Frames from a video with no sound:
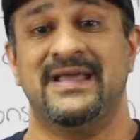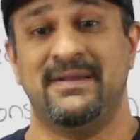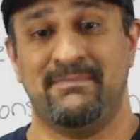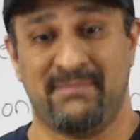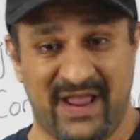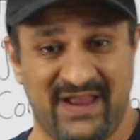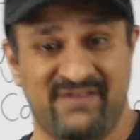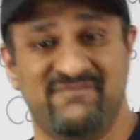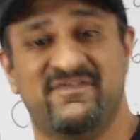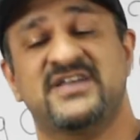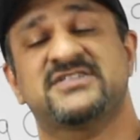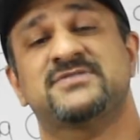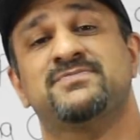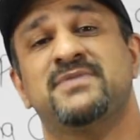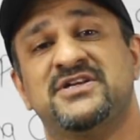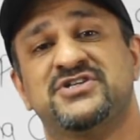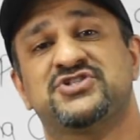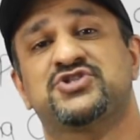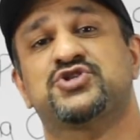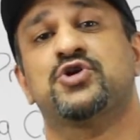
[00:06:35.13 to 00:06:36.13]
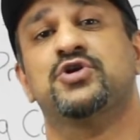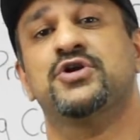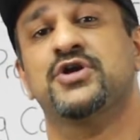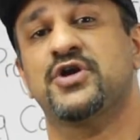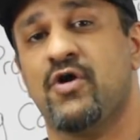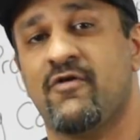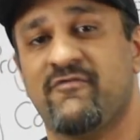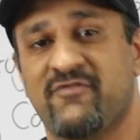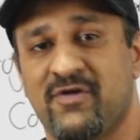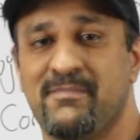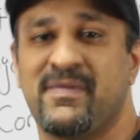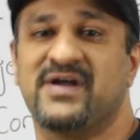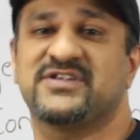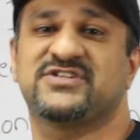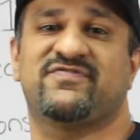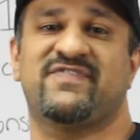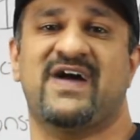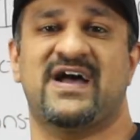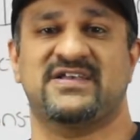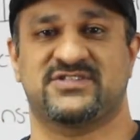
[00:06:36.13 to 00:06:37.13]
My investment is turning over
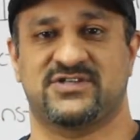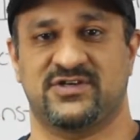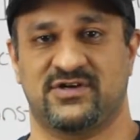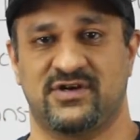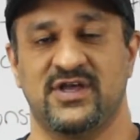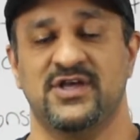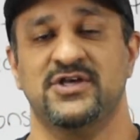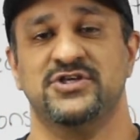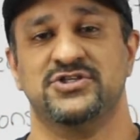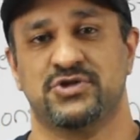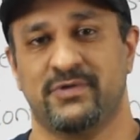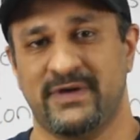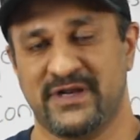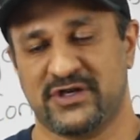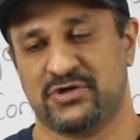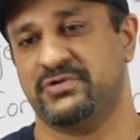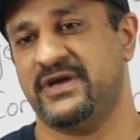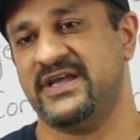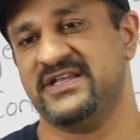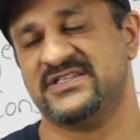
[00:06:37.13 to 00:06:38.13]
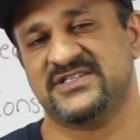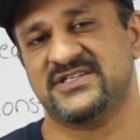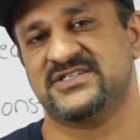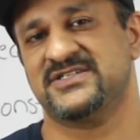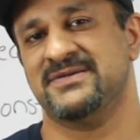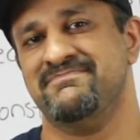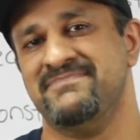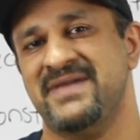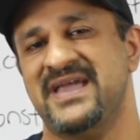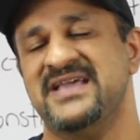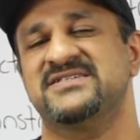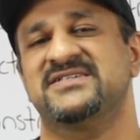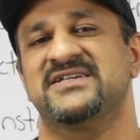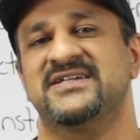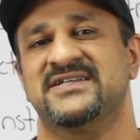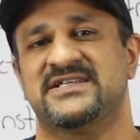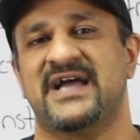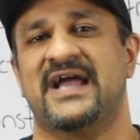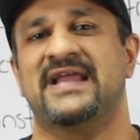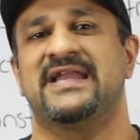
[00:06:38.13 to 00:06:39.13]
much faster. So it creates this
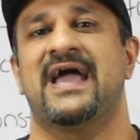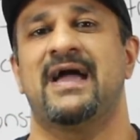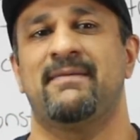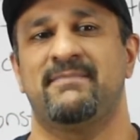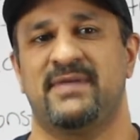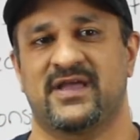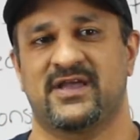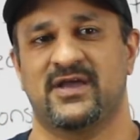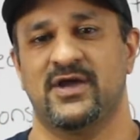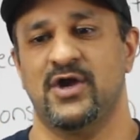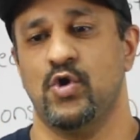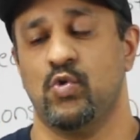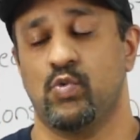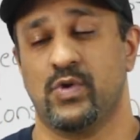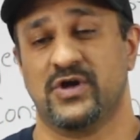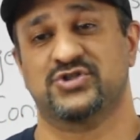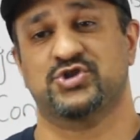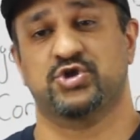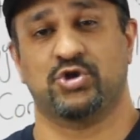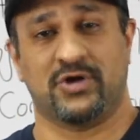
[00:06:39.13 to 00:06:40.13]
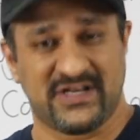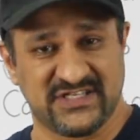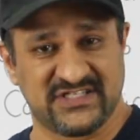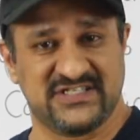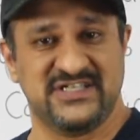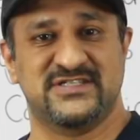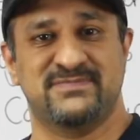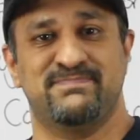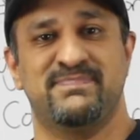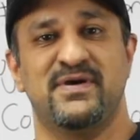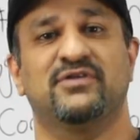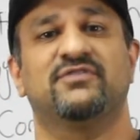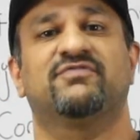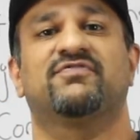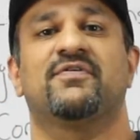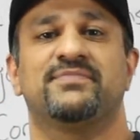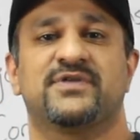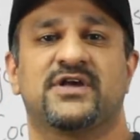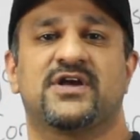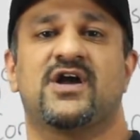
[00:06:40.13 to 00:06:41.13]
amazing dynamic where trust is built
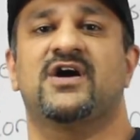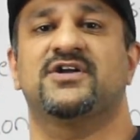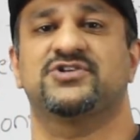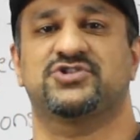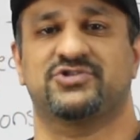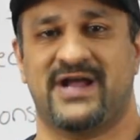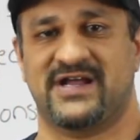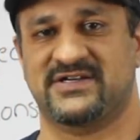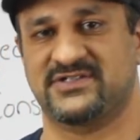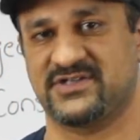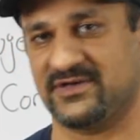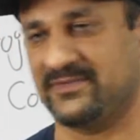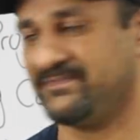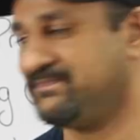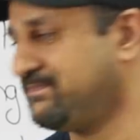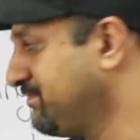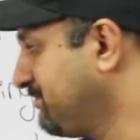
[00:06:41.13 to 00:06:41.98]
from the contractor.